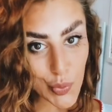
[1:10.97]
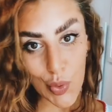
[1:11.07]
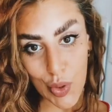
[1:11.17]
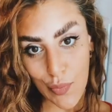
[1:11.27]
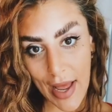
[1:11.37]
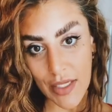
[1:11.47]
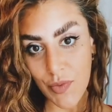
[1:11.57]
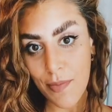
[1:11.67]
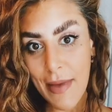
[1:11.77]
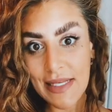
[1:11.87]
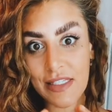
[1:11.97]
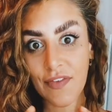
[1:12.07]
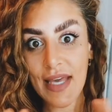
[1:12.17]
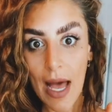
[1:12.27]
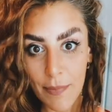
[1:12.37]
walk around with massive
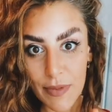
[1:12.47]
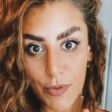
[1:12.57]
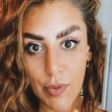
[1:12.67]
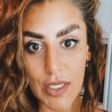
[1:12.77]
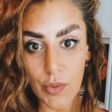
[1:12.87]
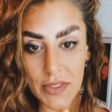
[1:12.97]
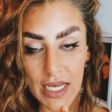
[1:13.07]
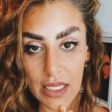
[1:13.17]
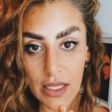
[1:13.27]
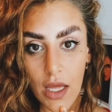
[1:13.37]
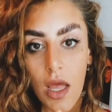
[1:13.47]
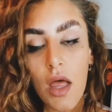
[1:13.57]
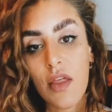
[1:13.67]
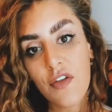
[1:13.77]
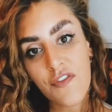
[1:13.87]
gaps between your teeth.
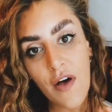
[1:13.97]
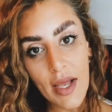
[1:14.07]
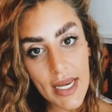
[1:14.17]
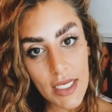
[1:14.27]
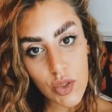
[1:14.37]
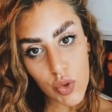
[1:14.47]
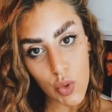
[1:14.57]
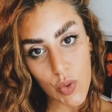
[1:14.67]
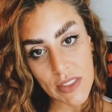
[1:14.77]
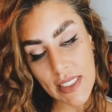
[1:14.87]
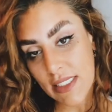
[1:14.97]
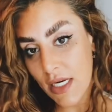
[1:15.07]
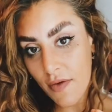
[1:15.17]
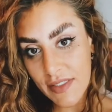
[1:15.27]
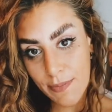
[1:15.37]
The filing ensures that there's
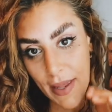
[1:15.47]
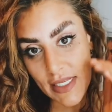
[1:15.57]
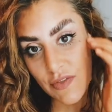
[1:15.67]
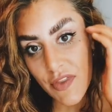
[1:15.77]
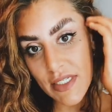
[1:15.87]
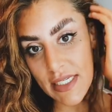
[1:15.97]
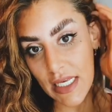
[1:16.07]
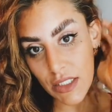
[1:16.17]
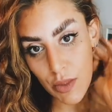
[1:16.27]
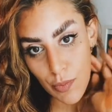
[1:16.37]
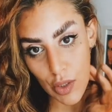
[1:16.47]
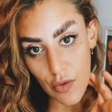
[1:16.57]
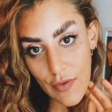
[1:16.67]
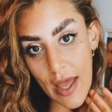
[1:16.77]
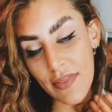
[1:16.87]
enough space for the teeth to
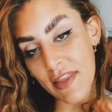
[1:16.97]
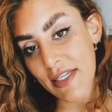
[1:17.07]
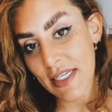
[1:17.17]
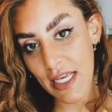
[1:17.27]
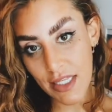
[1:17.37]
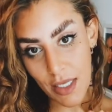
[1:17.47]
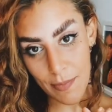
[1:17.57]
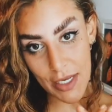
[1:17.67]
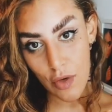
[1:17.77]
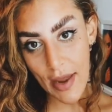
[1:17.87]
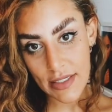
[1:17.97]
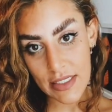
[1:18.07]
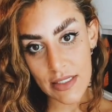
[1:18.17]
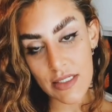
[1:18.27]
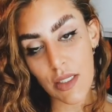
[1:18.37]
move and that the teeth can be corrected
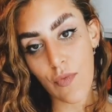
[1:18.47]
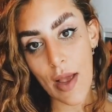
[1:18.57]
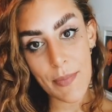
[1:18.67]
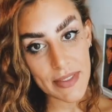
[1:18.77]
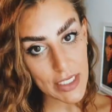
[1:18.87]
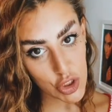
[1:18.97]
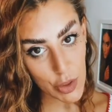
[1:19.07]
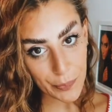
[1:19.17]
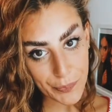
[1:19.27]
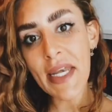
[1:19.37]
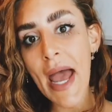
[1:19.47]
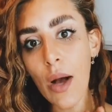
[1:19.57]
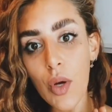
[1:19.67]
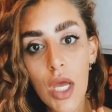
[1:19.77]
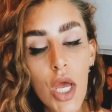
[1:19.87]
into the right position.
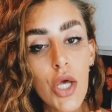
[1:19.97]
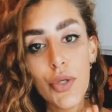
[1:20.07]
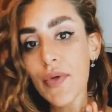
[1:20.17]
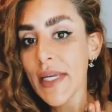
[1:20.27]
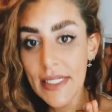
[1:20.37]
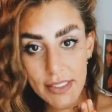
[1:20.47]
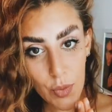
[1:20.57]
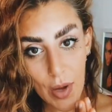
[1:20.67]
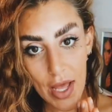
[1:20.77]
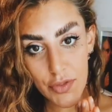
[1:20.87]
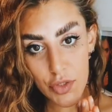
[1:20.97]
Now, you need to wear the